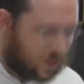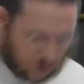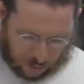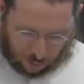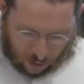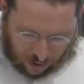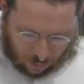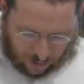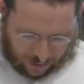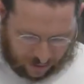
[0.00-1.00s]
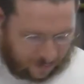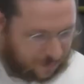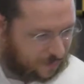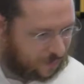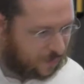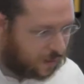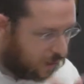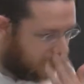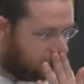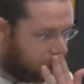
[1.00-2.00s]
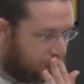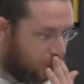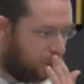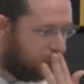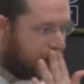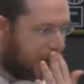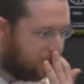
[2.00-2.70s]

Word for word: to the point where if you remove the